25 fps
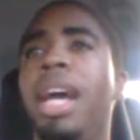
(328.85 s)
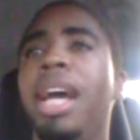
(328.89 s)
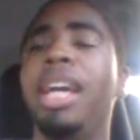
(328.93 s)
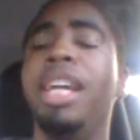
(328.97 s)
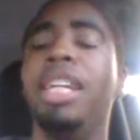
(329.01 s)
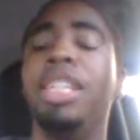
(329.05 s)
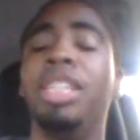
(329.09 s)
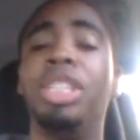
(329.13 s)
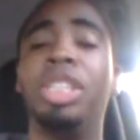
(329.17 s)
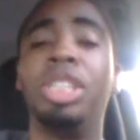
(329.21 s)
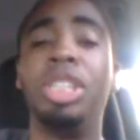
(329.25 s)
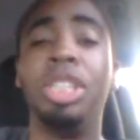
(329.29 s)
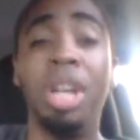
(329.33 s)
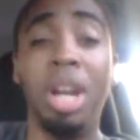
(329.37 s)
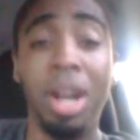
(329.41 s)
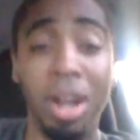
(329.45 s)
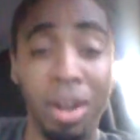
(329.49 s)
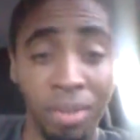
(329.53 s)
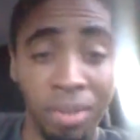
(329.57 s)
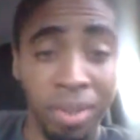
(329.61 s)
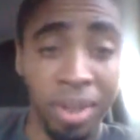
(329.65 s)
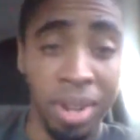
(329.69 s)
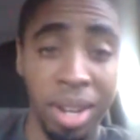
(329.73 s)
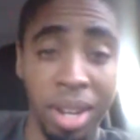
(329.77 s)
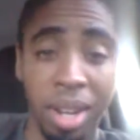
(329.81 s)
a
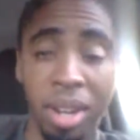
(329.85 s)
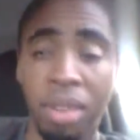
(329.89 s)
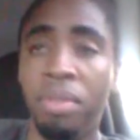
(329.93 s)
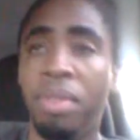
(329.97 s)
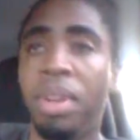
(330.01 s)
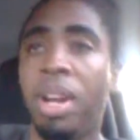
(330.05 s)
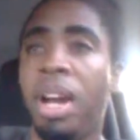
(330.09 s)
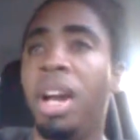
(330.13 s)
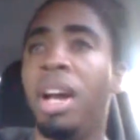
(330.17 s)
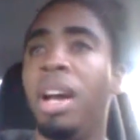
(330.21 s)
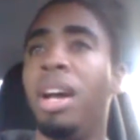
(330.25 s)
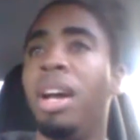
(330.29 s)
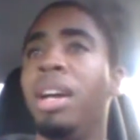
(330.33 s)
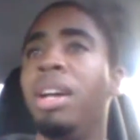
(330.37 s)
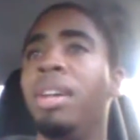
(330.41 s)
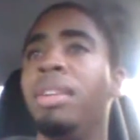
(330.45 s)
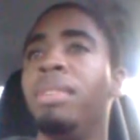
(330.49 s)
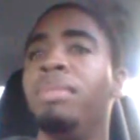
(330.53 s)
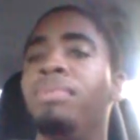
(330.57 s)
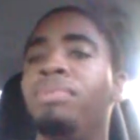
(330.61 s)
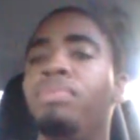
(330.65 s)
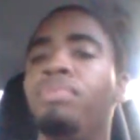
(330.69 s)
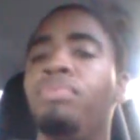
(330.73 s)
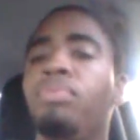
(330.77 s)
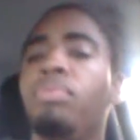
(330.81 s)
servant of
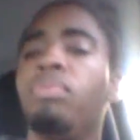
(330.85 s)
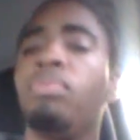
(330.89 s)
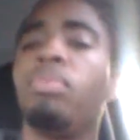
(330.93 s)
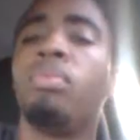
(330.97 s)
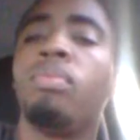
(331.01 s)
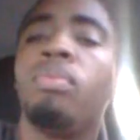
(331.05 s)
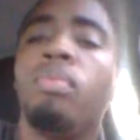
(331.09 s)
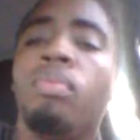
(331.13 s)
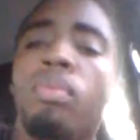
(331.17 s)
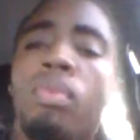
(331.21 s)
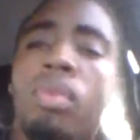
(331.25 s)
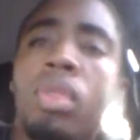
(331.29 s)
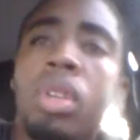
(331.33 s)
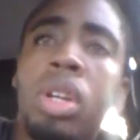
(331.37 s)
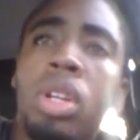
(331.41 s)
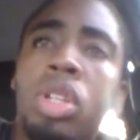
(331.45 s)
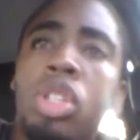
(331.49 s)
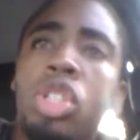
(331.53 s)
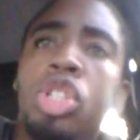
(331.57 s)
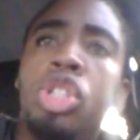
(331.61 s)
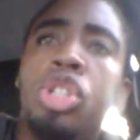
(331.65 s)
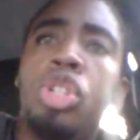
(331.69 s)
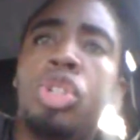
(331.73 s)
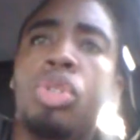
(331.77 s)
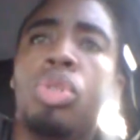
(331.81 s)
God,
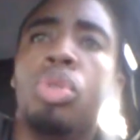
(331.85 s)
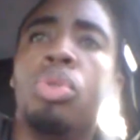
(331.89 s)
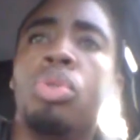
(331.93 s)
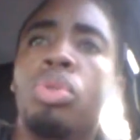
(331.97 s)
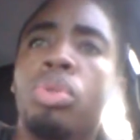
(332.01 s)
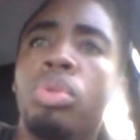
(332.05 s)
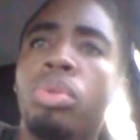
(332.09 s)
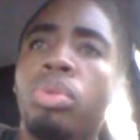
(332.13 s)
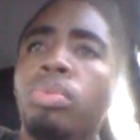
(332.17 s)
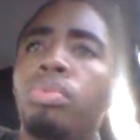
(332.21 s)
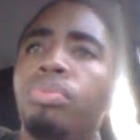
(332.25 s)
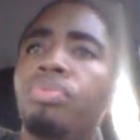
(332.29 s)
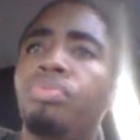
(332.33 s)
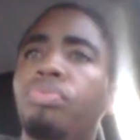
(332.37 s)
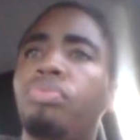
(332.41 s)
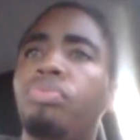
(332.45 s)
to